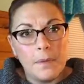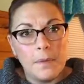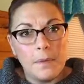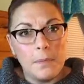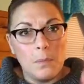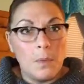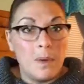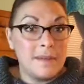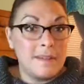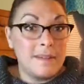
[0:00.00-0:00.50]

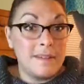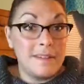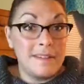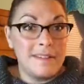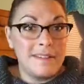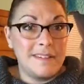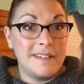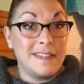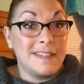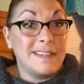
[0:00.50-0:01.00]
what seed to
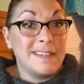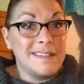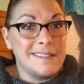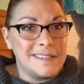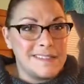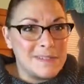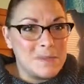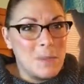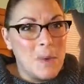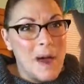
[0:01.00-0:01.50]
seal
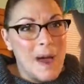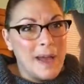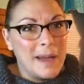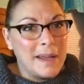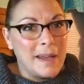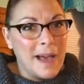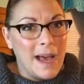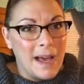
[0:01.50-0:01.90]
is and why